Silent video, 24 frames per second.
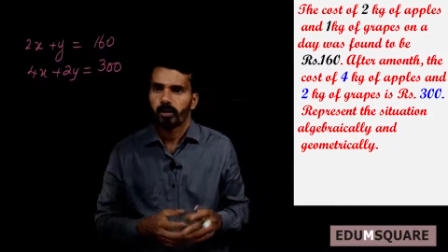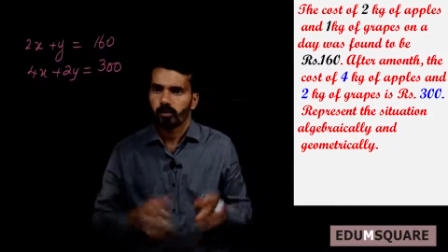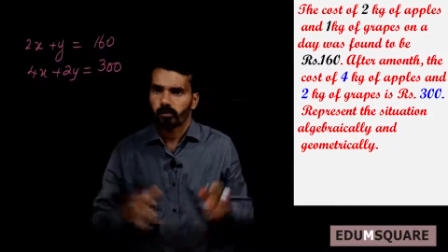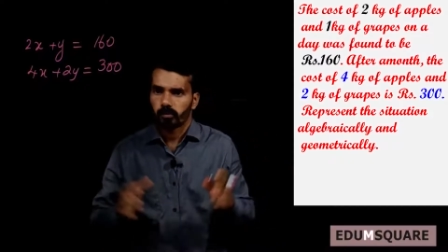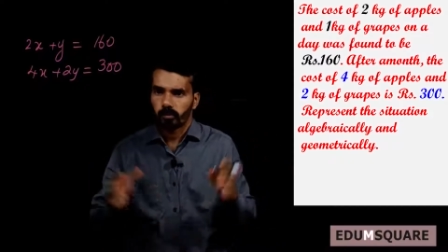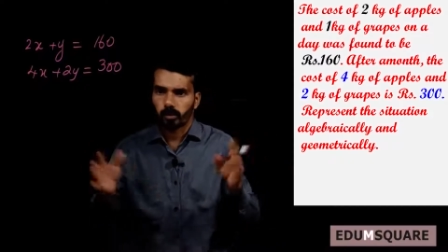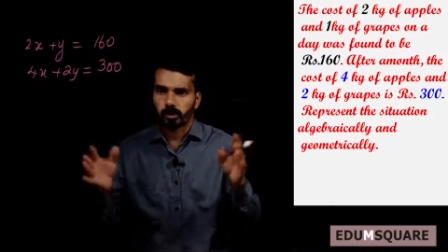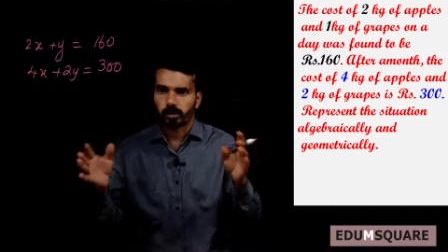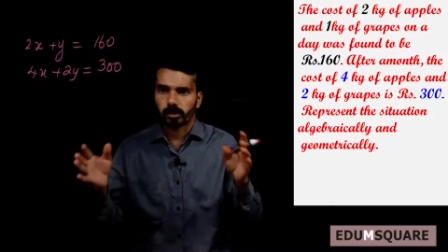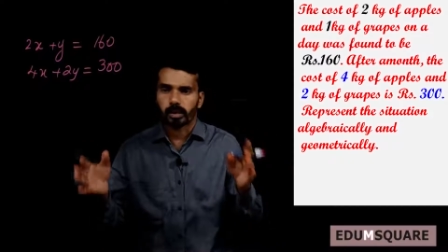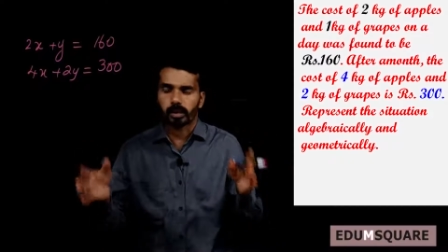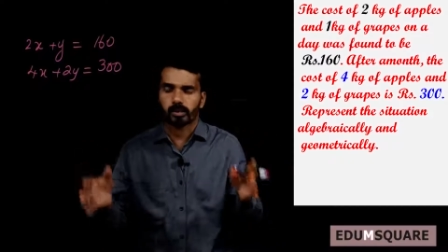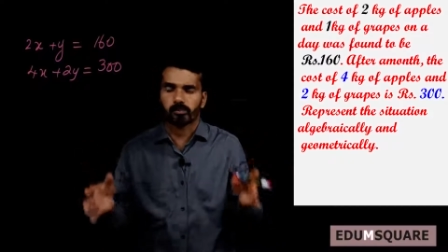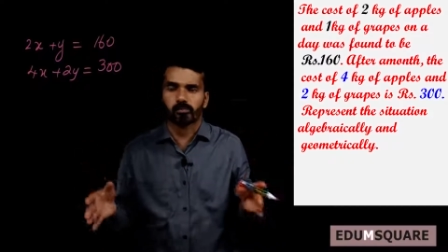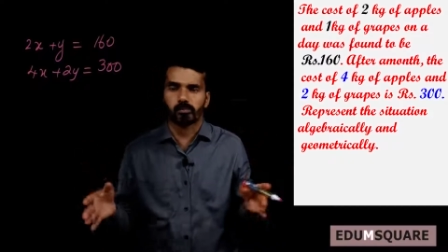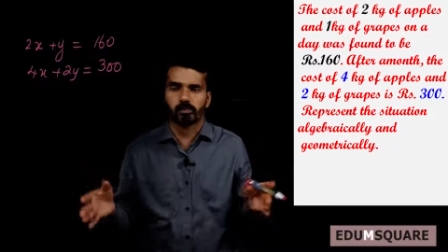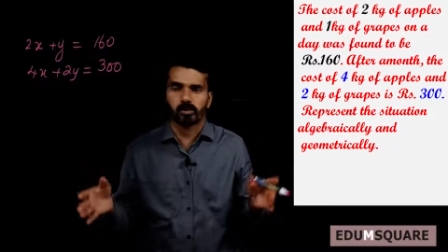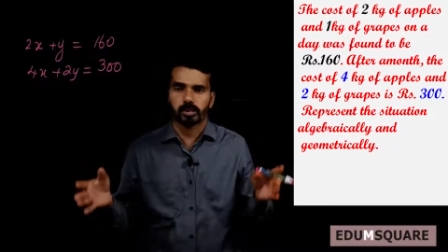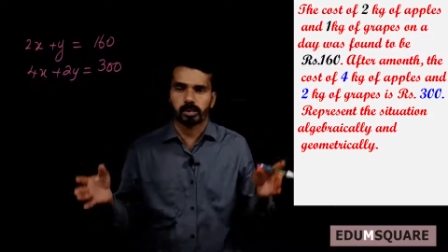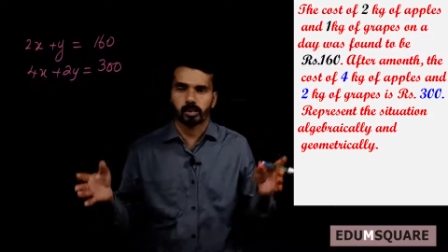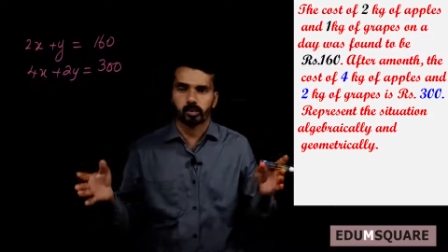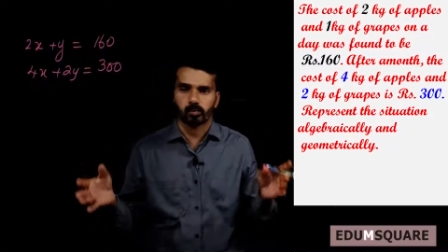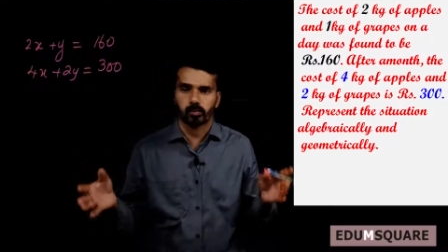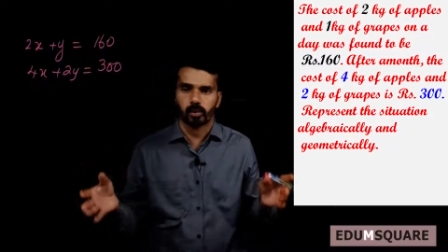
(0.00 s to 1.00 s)
For that,
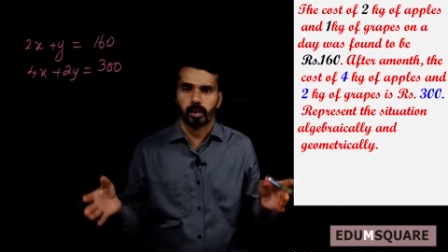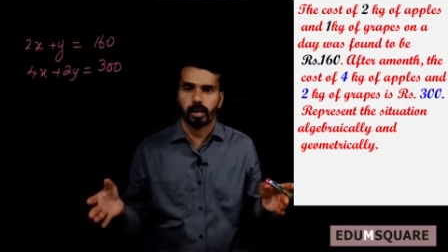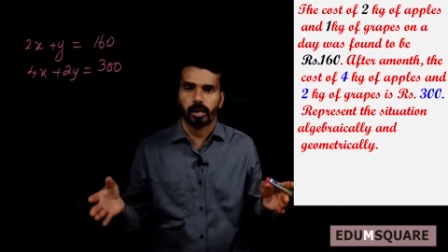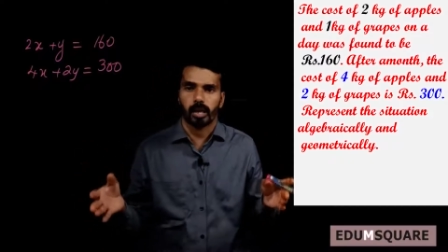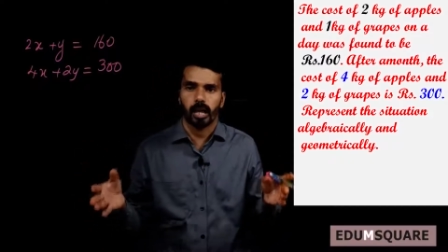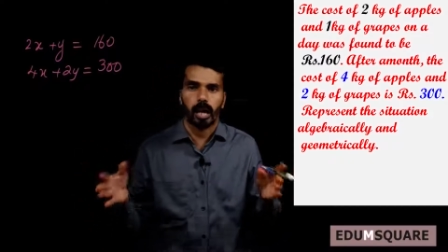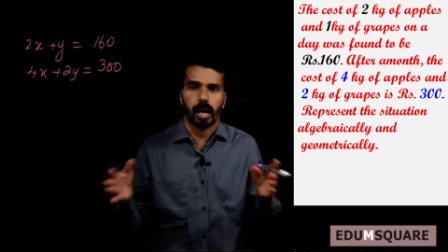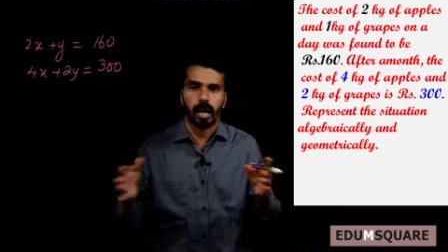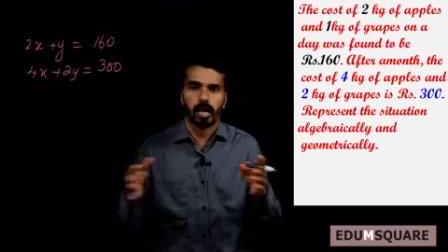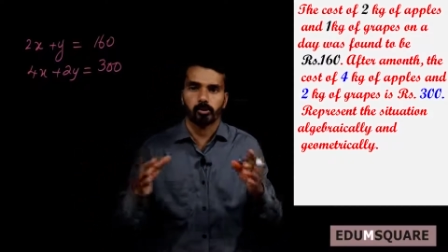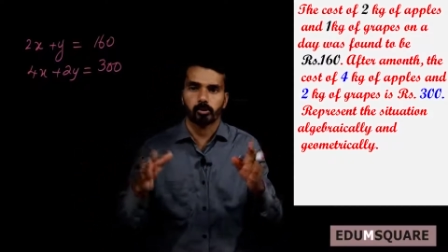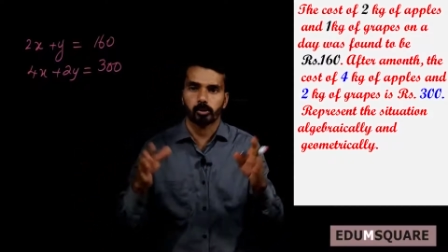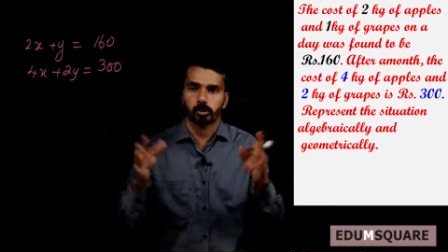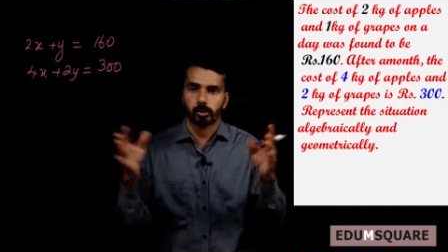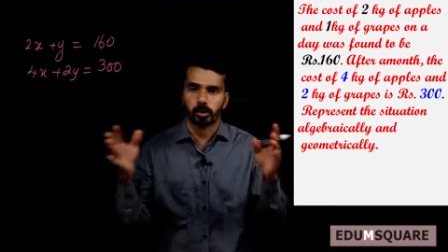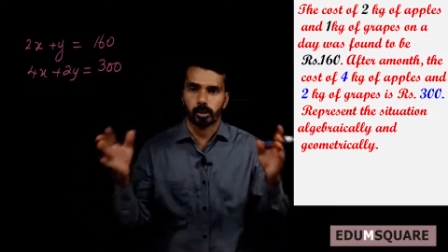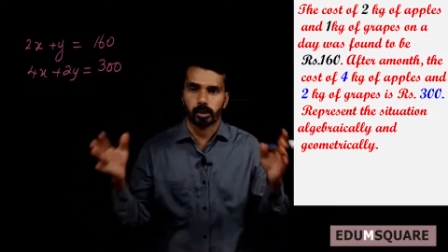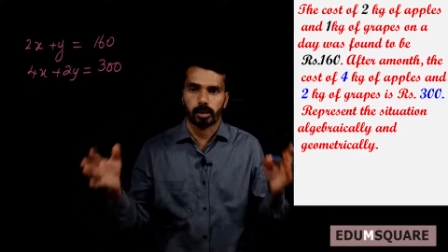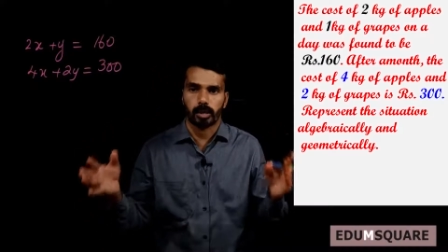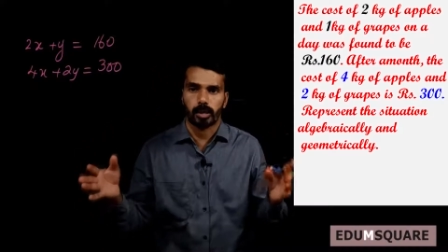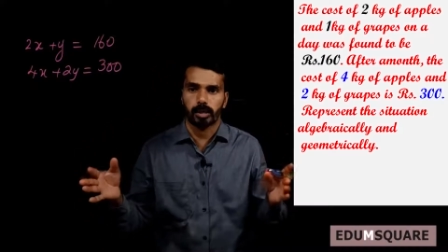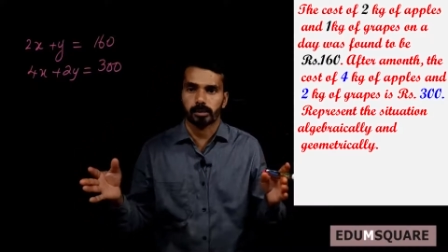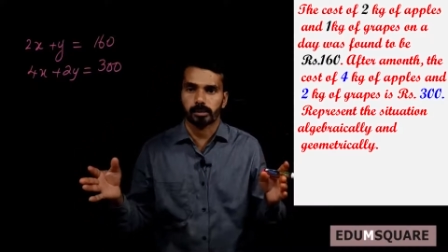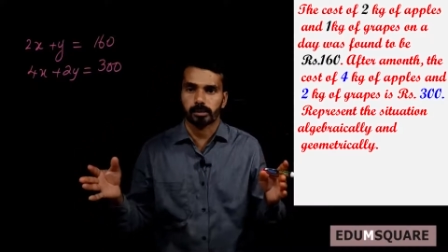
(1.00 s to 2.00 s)
first we have to
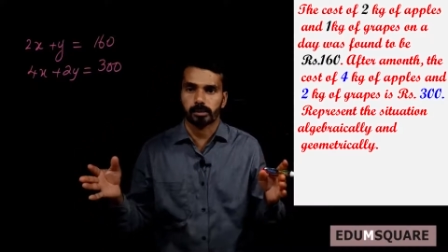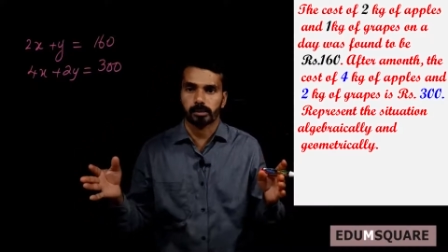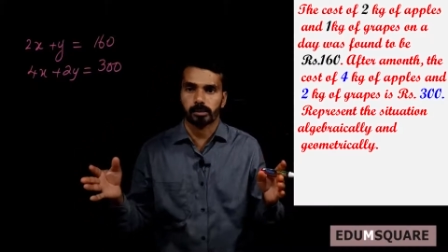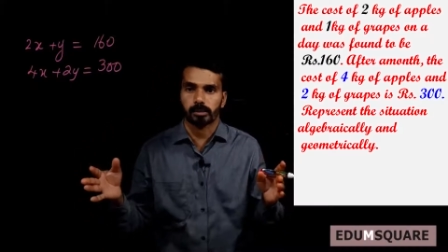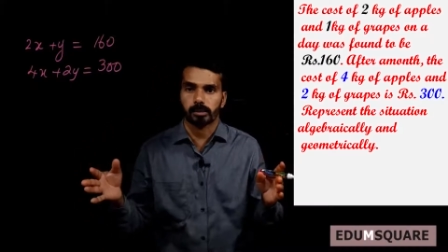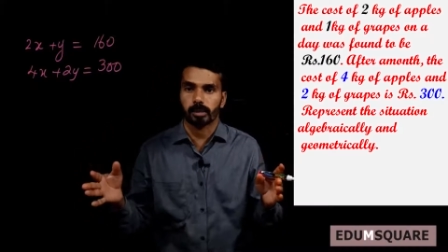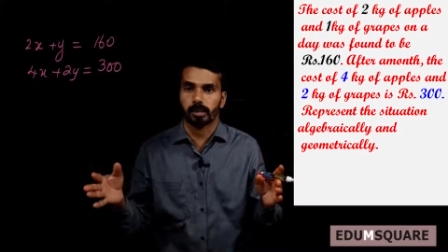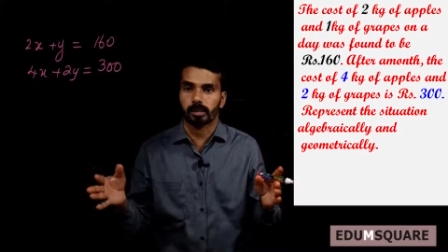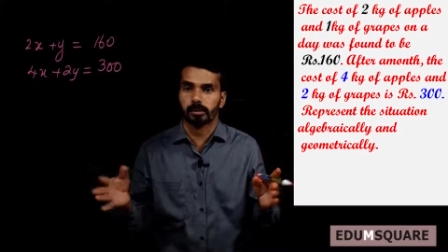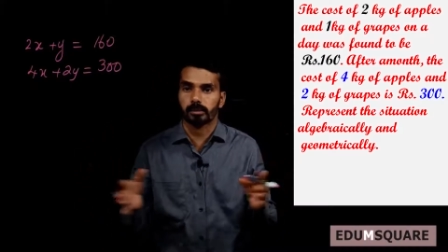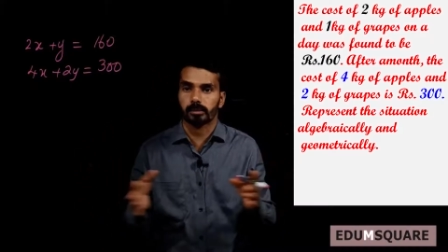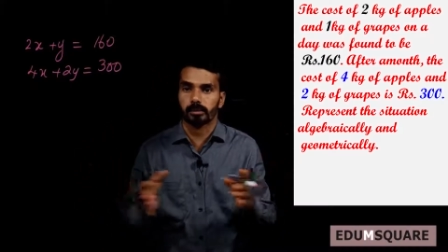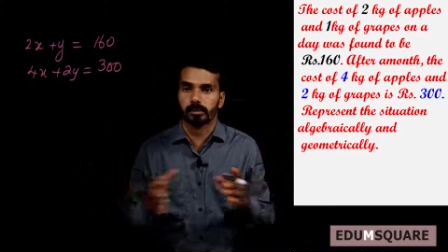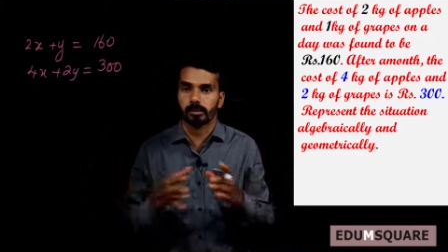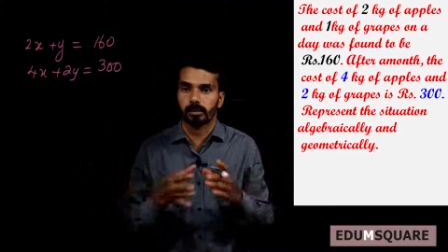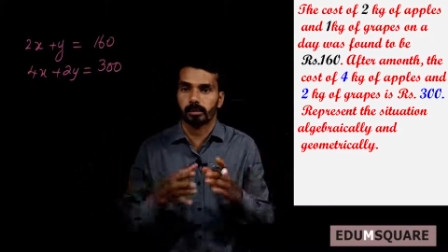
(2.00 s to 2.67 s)
construct